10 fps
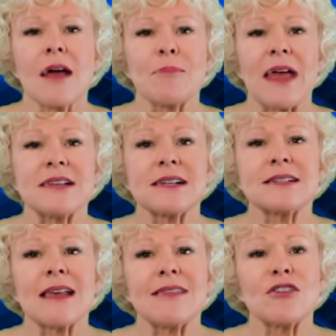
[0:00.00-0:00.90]

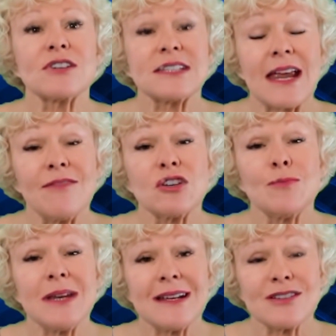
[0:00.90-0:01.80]
plastics that they're safe to
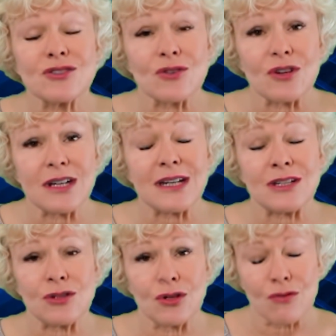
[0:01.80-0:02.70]
be inserted
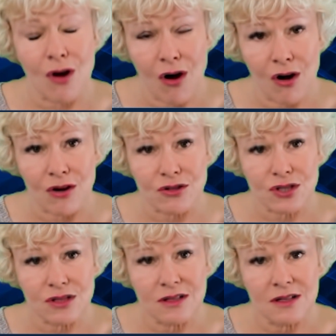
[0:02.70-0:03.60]
into your heart.